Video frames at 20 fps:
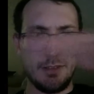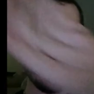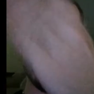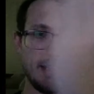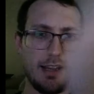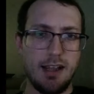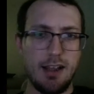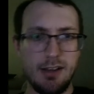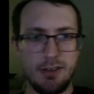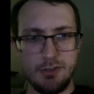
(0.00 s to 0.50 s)

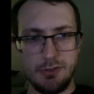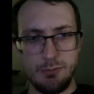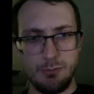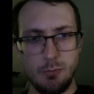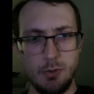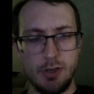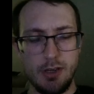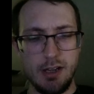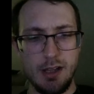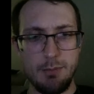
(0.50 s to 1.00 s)
dodge and
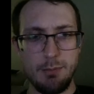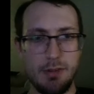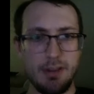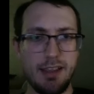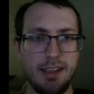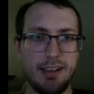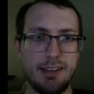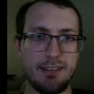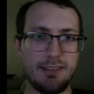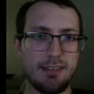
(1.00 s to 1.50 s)
whatnot, but
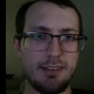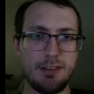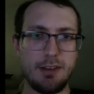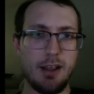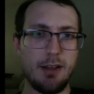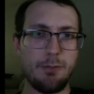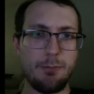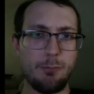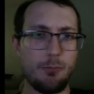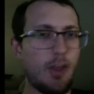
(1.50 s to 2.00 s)
like they're
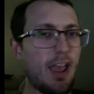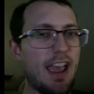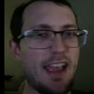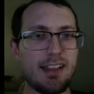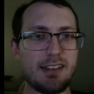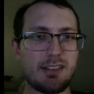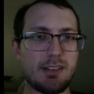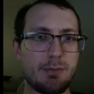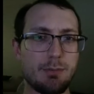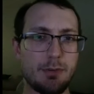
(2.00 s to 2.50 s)
not
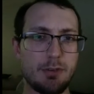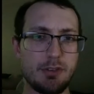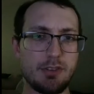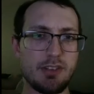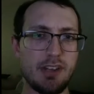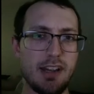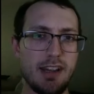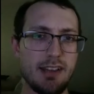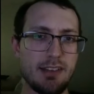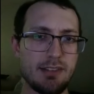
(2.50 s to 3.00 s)
fast per
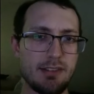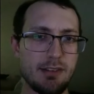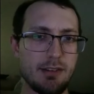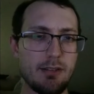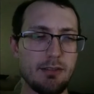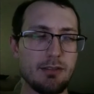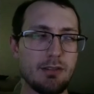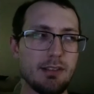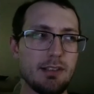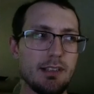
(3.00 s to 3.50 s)
se.
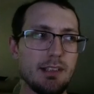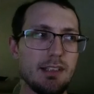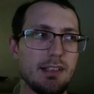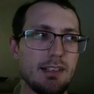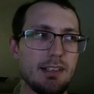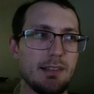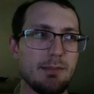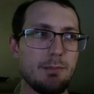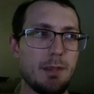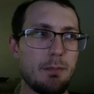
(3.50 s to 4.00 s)
So
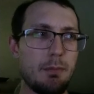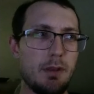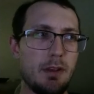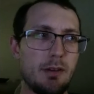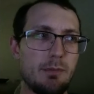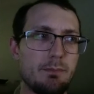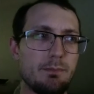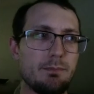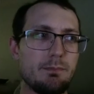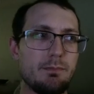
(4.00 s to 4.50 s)
maybe
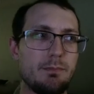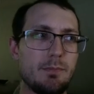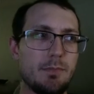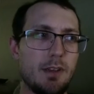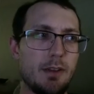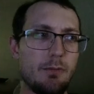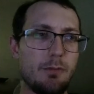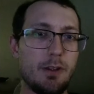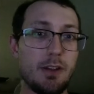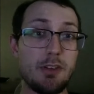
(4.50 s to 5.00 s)
a
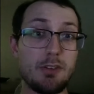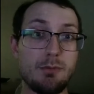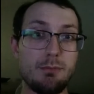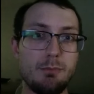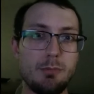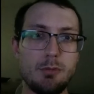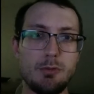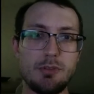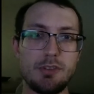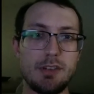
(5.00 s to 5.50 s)

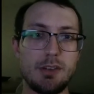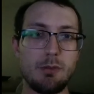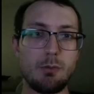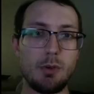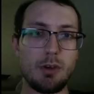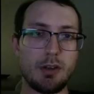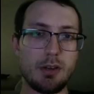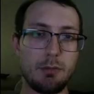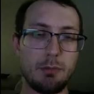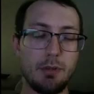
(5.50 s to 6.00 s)
evasion boosting
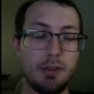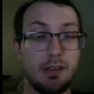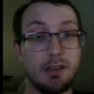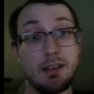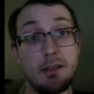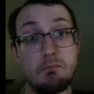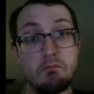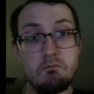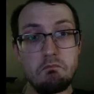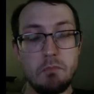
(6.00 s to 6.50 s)
water
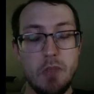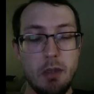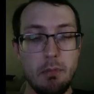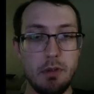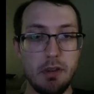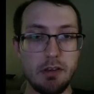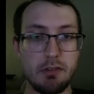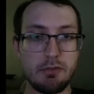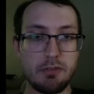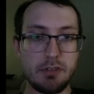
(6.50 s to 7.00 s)
ability. That'd
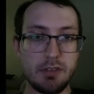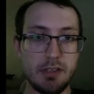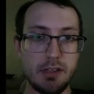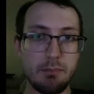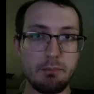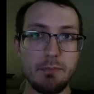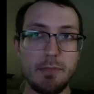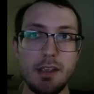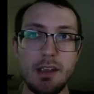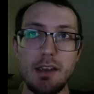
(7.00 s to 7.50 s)
be
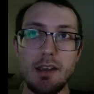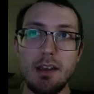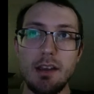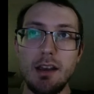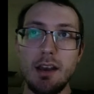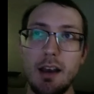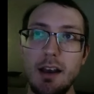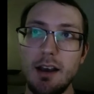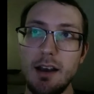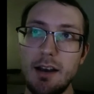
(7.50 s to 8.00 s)
interesting.
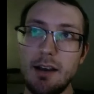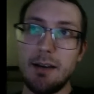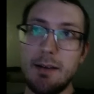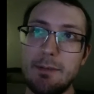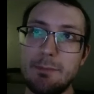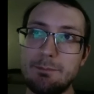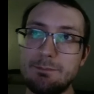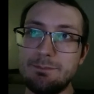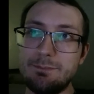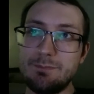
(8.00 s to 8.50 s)

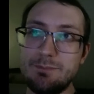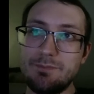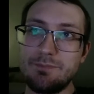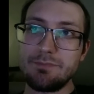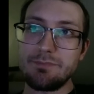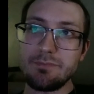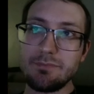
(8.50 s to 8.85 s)
Um,